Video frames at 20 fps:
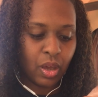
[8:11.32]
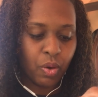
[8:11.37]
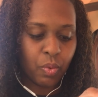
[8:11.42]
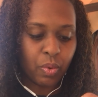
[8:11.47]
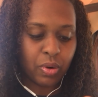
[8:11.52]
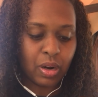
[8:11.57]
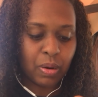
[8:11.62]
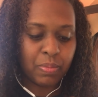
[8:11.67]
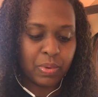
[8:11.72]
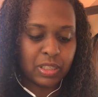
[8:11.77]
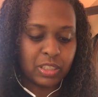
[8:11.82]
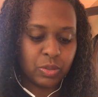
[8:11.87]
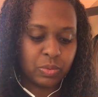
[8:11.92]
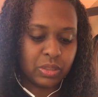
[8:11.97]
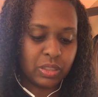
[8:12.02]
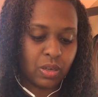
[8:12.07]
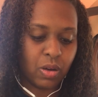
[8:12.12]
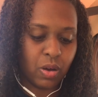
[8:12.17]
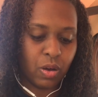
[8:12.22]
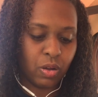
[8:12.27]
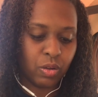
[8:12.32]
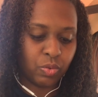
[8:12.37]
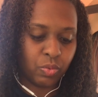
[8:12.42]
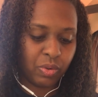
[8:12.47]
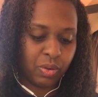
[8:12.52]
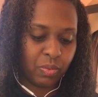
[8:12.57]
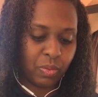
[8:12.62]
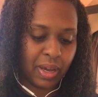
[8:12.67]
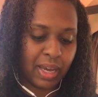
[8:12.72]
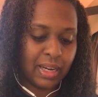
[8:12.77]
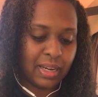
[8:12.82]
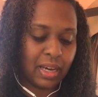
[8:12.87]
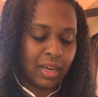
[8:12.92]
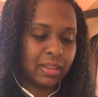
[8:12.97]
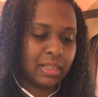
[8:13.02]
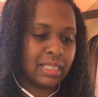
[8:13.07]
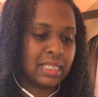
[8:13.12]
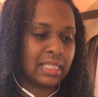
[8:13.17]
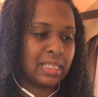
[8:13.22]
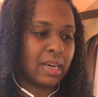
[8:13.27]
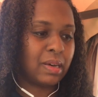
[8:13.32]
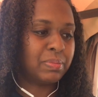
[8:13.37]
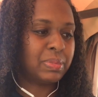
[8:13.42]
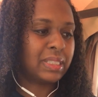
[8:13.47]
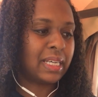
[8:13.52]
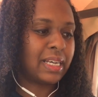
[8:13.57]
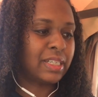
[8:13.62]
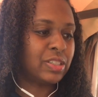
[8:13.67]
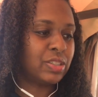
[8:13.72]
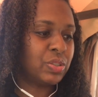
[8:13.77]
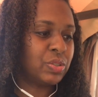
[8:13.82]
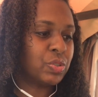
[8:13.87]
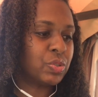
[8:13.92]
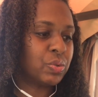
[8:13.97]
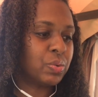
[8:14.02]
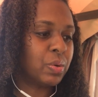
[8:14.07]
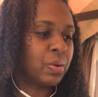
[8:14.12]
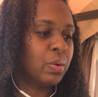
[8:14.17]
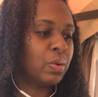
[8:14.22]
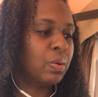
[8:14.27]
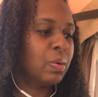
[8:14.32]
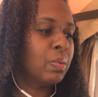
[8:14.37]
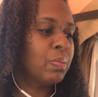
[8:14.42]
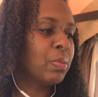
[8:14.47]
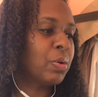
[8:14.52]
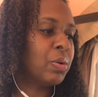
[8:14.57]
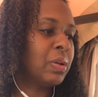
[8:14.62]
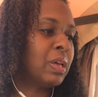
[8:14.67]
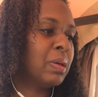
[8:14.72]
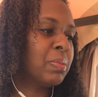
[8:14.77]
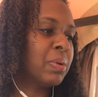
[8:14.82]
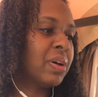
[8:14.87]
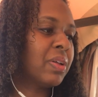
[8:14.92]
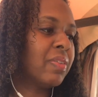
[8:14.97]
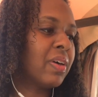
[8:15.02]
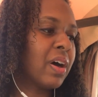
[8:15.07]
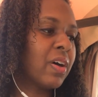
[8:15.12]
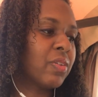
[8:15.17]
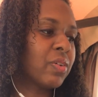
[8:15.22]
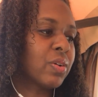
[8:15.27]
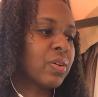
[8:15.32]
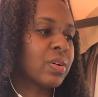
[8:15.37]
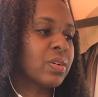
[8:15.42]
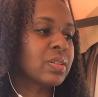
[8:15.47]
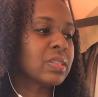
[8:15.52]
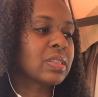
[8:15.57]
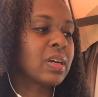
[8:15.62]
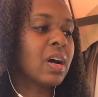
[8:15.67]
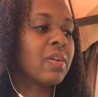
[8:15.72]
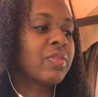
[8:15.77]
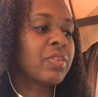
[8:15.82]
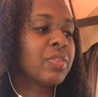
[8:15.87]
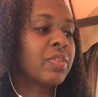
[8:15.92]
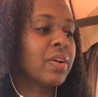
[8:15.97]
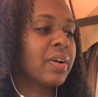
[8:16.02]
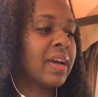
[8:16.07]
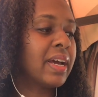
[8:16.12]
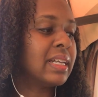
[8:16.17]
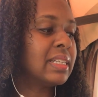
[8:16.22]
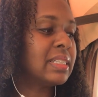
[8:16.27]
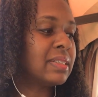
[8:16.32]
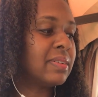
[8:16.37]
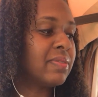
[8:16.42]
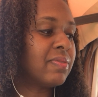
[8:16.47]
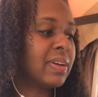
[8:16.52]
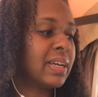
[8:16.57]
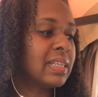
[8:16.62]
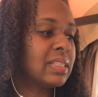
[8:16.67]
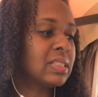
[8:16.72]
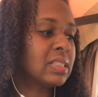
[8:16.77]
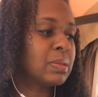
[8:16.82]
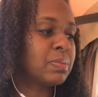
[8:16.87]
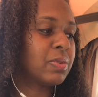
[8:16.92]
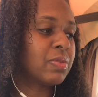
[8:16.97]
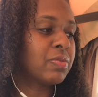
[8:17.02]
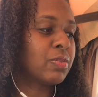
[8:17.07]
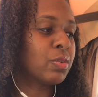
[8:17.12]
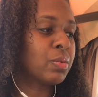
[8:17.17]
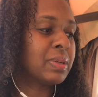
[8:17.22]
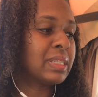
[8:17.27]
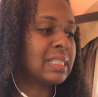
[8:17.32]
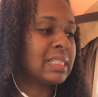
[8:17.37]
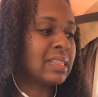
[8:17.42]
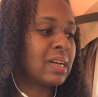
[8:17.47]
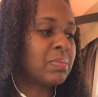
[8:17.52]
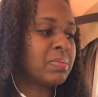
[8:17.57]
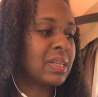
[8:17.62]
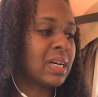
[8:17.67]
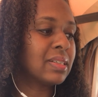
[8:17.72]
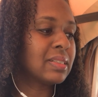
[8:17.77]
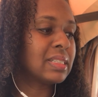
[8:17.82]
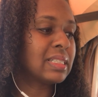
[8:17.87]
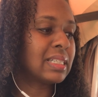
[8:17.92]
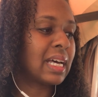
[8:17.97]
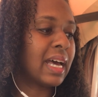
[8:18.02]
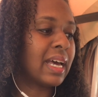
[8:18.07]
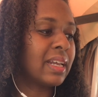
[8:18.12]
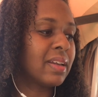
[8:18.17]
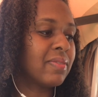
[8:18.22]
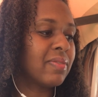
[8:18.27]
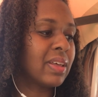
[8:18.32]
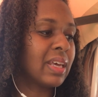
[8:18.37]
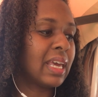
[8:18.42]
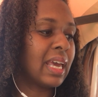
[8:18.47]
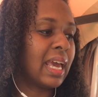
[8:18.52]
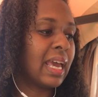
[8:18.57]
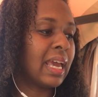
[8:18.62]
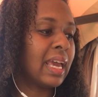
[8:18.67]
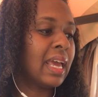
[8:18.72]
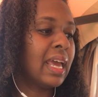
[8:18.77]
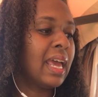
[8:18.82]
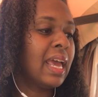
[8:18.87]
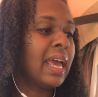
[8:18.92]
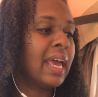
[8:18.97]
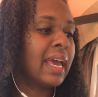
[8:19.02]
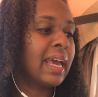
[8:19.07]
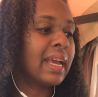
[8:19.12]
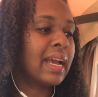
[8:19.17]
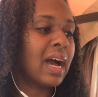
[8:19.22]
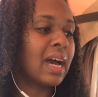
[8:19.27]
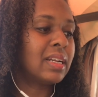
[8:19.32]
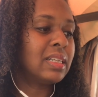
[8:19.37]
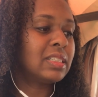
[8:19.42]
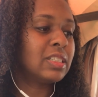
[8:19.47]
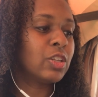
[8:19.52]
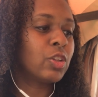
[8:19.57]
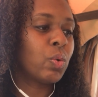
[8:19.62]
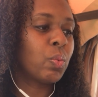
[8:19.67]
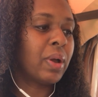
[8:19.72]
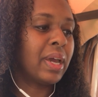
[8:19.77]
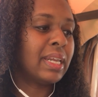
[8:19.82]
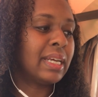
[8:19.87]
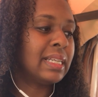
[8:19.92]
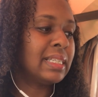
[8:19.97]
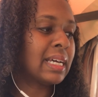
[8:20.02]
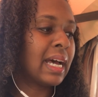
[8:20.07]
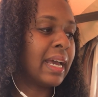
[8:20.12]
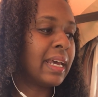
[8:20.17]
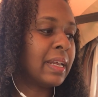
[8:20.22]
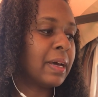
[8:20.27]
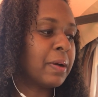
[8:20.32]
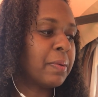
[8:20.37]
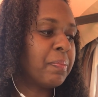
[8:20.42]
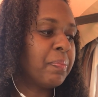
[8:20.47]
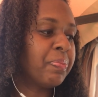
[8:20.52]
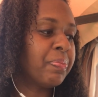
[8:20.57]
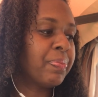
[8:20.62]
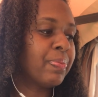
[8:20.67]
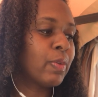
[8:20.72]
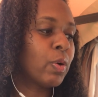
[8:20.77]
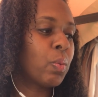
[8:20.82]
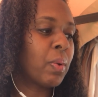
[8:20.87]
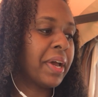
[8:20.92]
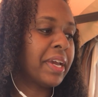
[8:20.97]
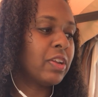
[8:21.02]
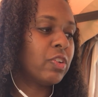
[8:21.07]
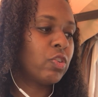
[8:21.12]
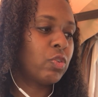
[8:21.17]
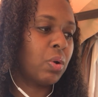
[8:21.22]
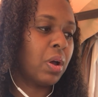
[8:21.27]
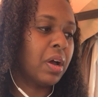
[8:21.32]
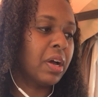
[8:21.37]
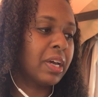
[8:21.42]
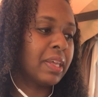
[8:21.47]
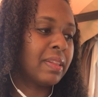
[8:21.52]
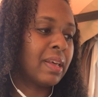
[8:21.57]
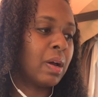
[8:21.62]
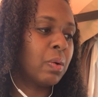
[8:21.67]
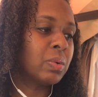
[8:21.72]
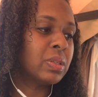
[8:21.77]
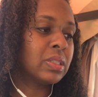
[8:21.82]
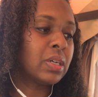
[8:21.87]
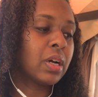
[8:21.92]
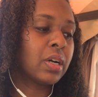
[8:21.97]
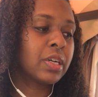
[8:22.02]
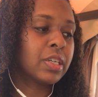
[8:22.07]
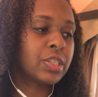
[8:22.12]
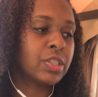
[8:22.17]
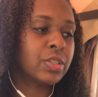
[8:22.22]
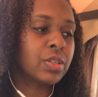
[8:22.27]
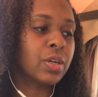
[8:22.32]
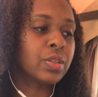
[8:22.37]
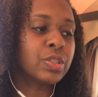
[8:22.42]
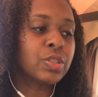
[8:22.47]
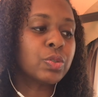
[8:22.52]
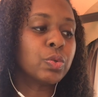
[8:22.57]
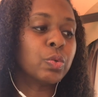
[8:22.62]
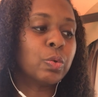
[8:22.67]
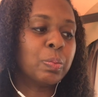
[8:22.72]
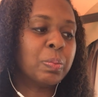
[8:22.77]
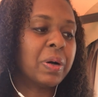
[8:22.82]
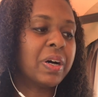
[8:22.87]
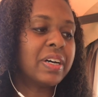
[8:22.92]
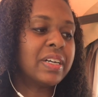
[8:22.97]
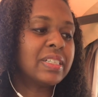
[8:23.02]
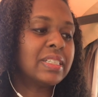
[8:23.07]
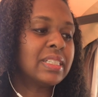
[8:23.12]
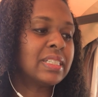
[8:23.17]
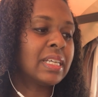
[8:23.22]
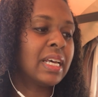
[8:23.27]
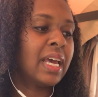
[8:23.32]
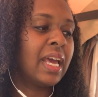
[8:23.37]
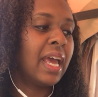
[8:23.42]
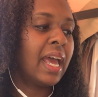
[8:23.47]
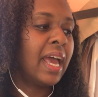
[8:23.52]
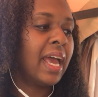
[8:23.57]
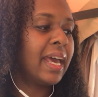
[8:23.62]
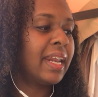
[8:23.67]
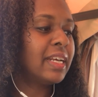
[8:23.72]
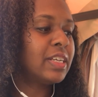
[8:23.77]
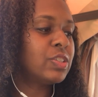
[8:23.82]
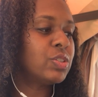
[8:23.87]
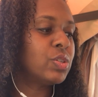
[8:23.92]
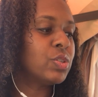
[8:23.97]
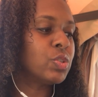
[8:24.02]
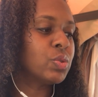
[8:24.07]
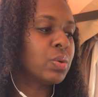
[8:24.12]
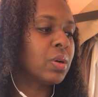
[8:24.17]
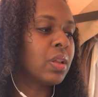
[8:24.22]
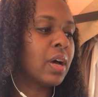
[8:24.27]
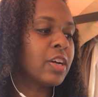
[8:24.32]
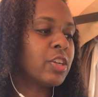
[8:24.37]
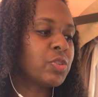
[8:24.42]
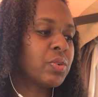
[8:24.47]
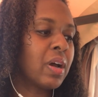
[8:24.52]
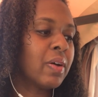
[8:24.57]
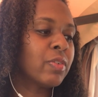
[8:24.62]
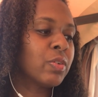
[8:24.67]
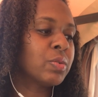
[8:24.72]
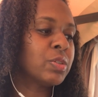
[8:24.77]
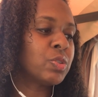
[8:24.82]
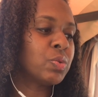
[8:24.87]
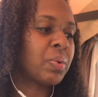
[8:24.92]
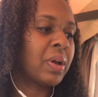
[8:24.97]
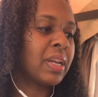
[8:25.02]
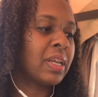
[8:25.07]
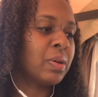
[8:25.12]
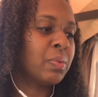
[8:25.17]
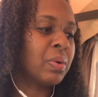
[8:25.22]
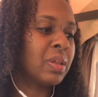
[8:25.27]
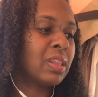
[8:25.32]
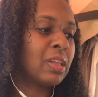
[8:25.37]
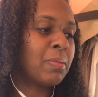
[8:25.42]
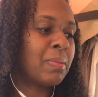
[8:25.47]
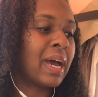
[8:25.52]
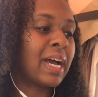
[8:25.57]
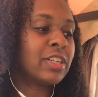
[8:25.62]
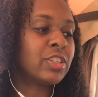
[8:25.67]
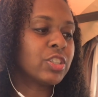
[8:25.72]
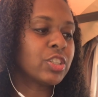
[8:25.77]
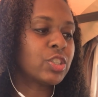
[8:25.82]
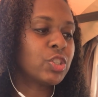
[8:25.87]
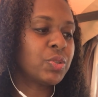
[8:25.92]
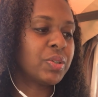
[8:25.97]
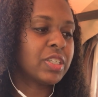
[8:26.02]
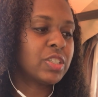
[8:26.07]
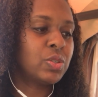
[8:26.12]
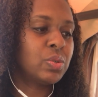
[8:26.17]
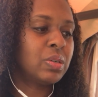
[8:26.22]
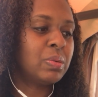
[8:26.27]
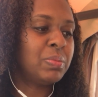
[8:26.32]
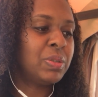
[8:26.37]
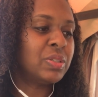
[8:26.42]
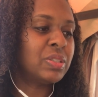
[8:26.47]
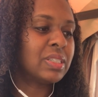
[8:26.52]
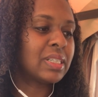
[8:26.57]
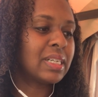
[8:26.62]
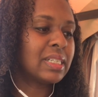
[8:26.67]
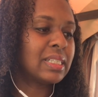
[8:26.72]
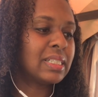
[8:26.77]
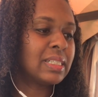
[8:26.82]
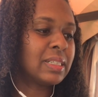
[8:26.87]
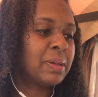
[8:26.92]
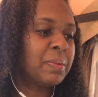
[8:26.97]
When our bus was called, we ran down the steps as usual. Moniba and the other girls covered their heads and faces before we stepped outside of the gate and got into the waiting Dinah, the white truck that was our Kashal school bus. And as usual, our driver was ready with a magic trick to amuse us.